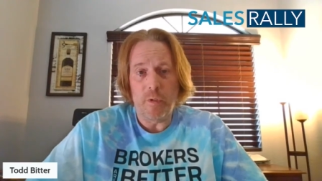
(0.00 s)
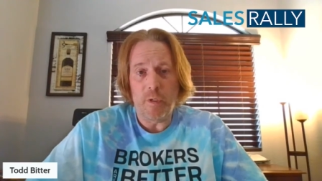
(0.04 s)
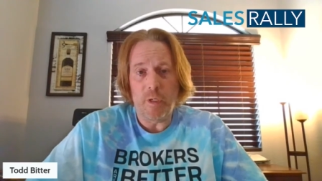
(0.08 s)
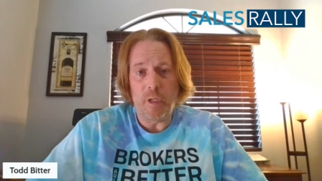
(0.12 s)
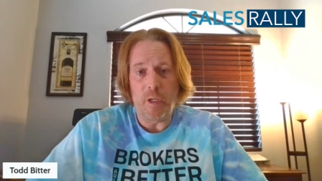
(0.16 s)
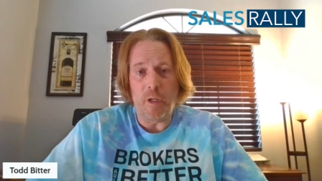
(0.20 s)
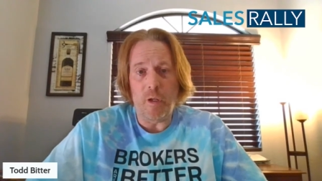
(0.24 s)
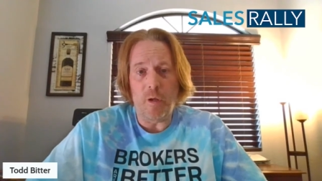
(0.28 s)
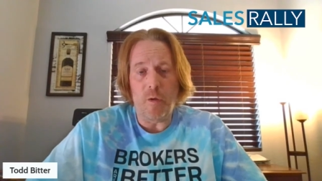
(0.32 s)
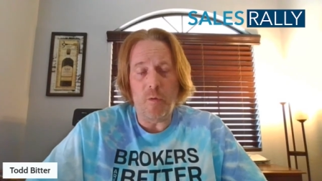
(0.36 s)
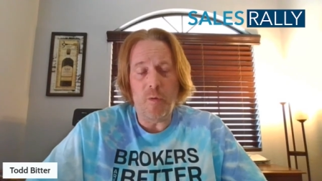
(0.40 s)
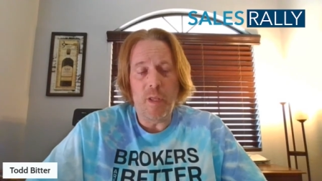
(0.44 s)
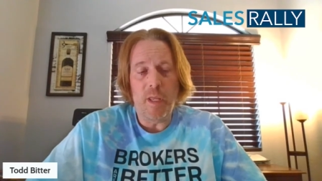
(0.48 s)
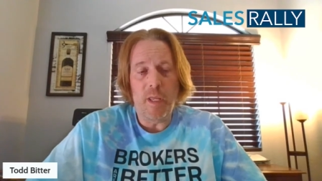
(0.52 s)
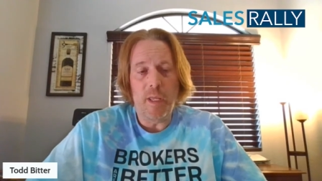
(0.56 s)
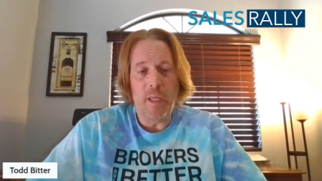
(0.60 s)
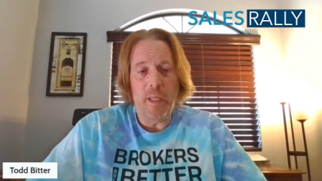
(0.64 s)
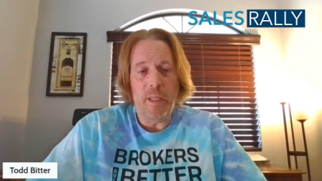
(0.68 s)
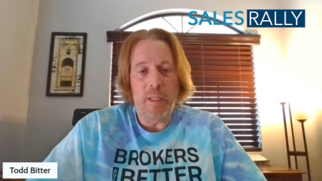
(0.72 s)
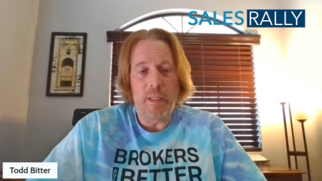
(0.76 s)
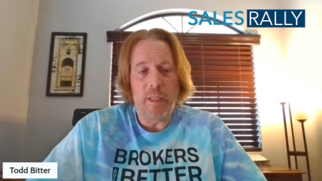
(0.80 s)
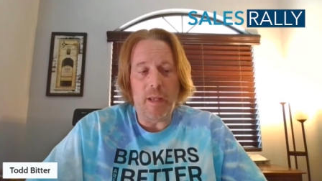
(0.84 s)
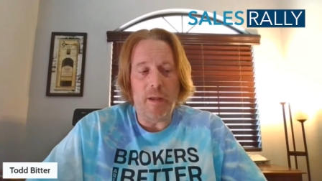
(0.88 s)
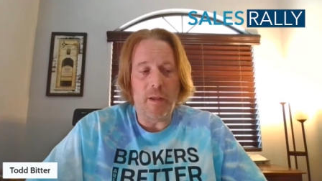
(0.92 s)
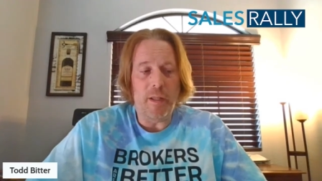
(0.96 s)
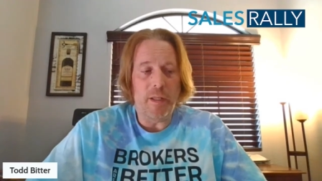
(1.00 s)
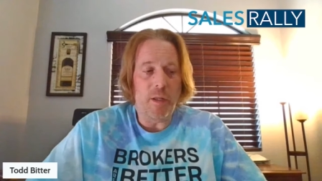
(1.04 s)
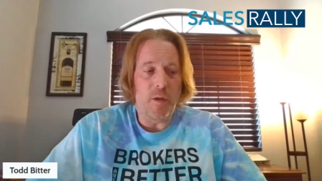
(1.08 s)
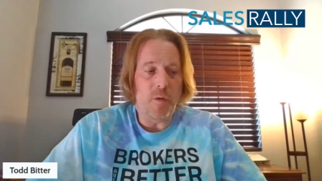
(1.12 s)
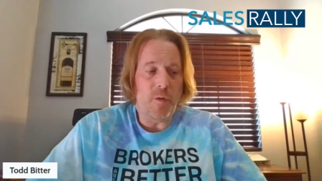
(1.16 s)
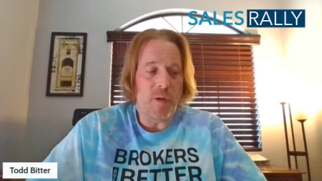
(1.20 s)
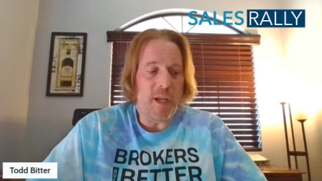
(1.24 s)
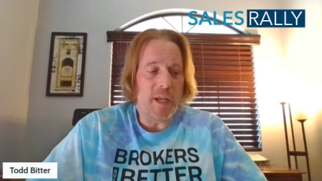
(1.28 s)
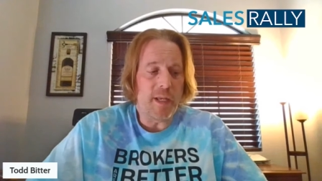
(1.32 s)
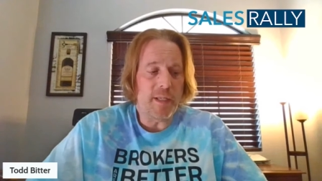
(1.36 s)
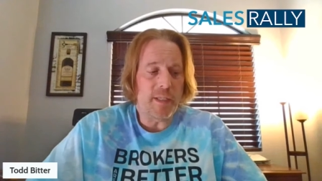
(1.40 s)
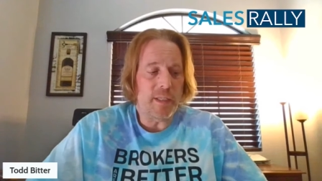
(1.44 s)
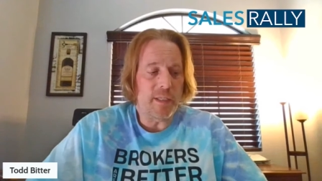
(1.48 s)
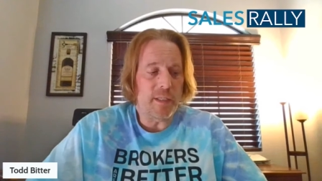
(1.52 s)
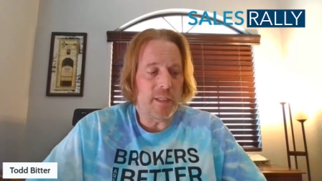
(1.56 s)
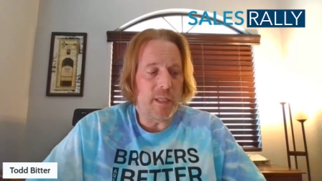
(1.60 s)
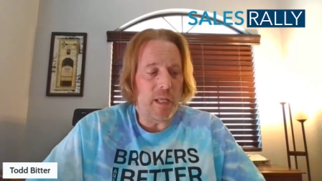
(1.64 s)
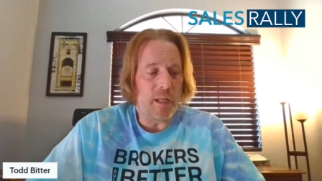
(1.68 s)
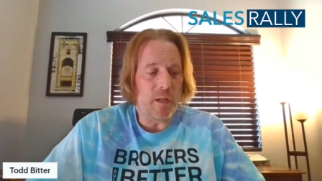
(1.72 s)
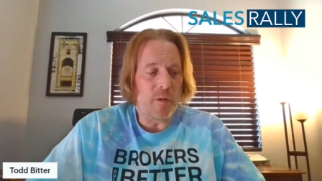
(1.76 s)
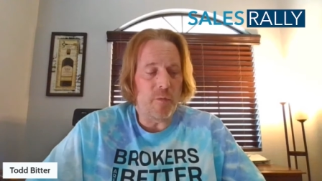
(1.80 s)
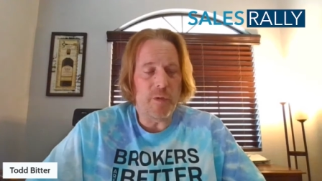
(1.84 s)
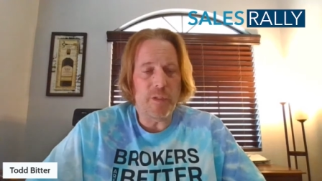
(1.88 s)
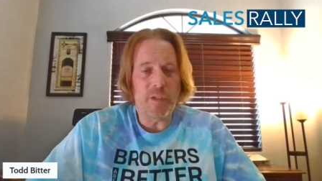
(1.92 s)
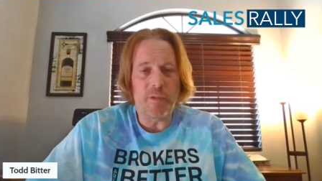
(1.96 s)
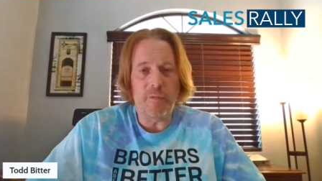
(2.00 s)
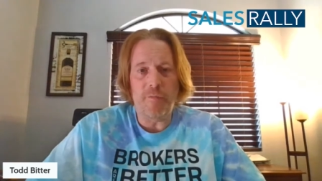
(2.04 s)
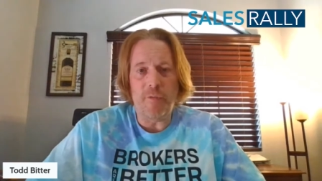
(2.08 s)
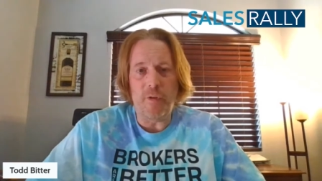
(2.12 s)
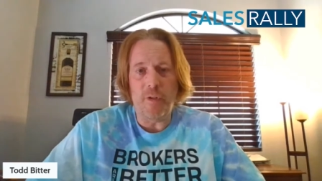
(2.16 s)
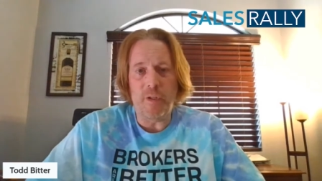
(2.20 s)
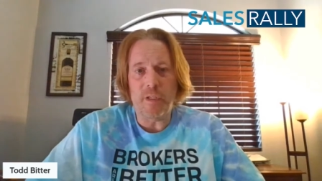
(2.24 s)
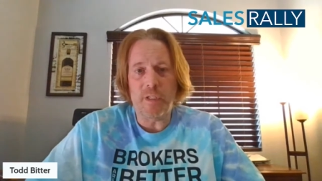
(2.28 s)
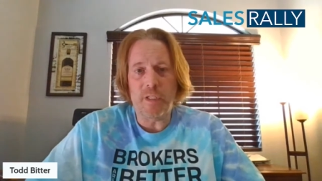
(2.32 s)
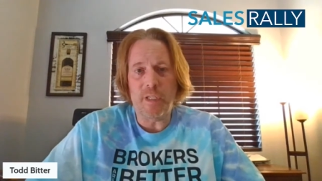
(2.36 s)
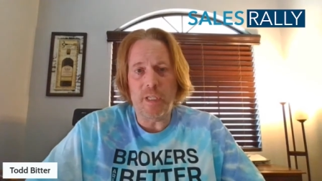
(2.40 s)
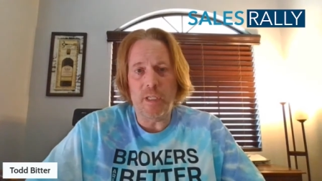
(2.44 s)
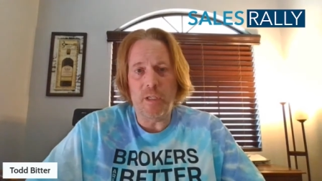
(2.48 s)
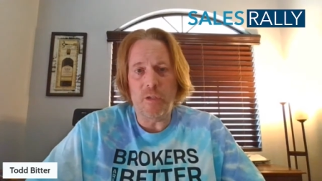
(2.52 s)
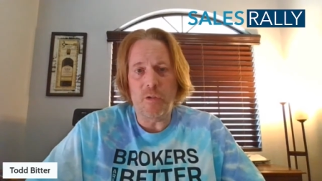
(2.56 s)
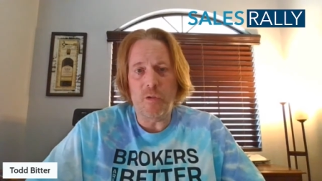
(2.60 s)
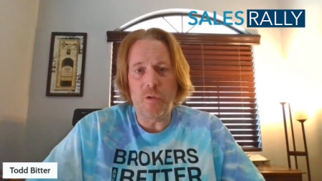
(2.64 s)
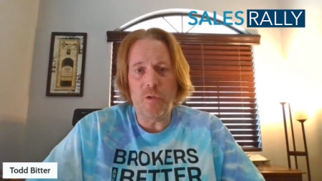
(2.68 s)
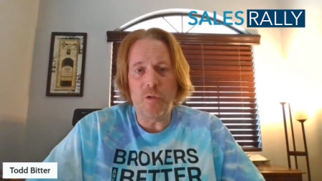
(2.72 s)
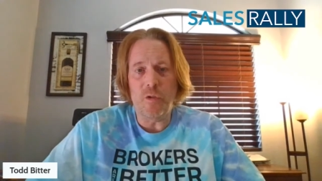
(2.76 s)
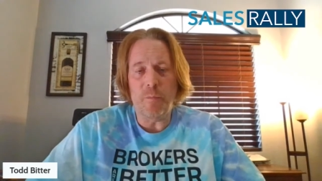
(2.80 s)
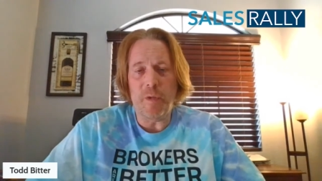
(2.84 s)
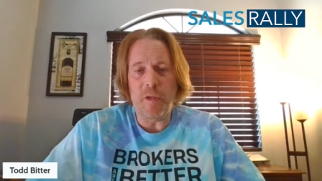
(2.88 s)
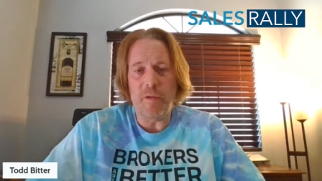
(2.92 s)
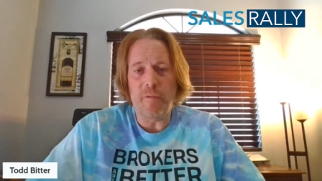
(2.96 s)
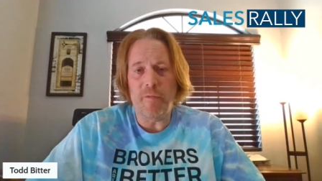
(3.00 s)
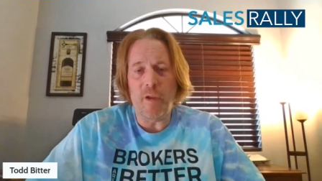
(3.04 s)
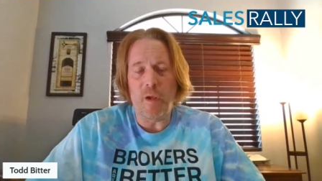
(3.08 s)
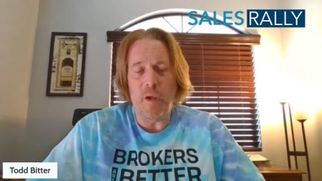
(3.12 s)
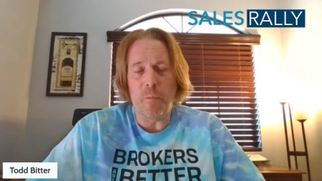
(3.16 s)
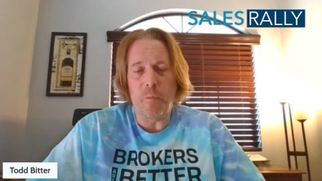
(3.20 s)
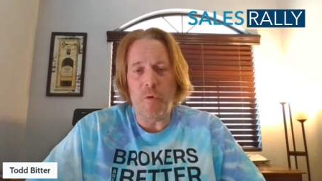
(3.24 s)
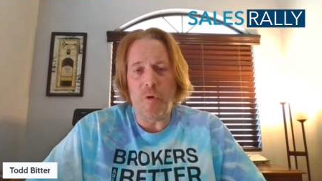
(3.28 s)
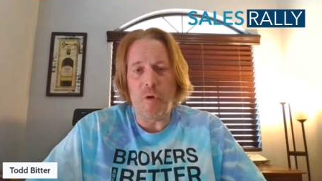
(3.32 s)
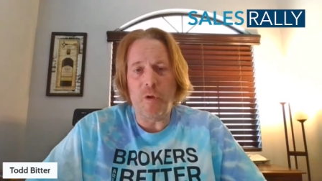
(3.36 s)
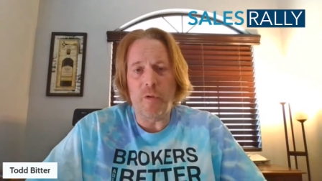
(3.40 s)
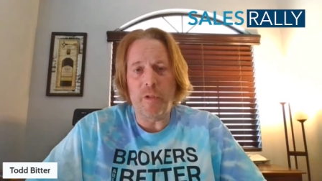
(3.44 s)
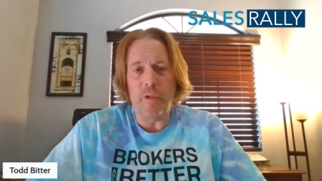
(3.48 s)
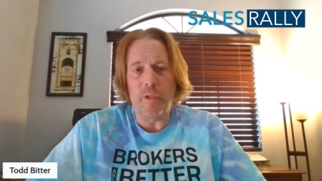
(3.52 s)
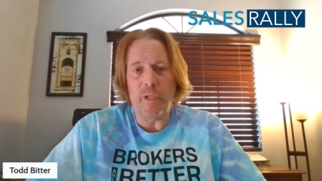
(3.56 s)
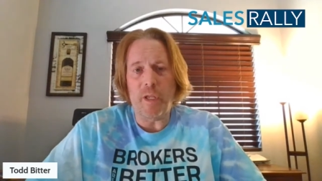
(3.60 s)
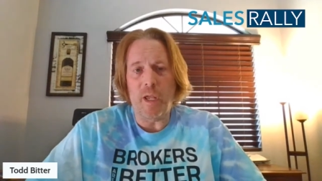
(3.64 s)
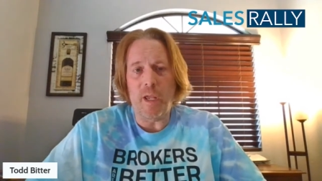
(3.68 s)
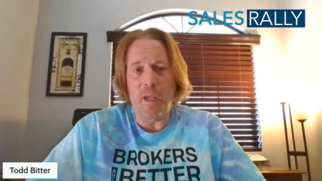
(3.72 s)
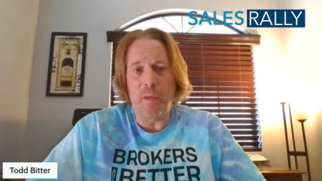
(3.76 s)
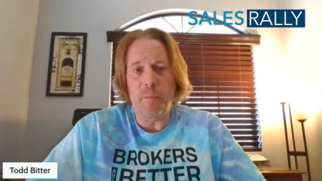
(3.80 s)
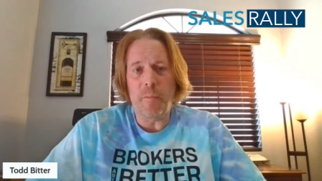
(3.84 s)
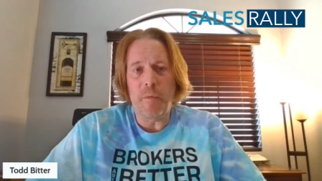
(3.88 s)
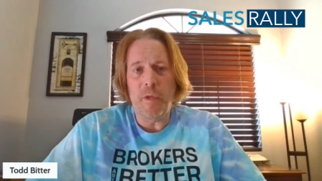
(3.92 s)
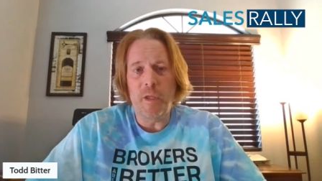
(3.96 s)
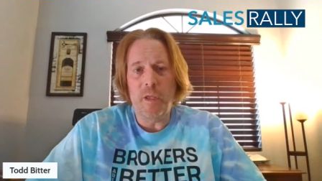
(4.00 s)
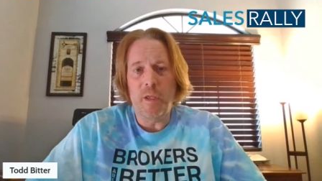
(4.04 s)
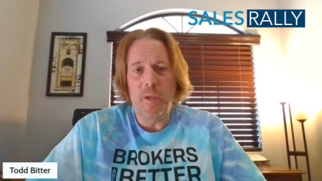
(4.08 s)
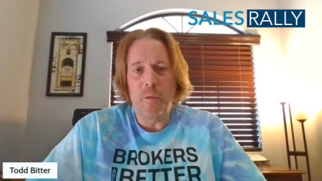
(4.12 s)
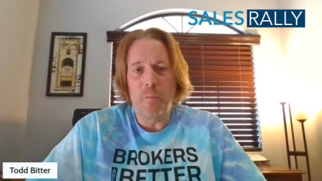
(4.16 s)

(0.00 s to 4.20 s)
You know, now I know, guys, it's not always the funnest thing to do to be available all the time,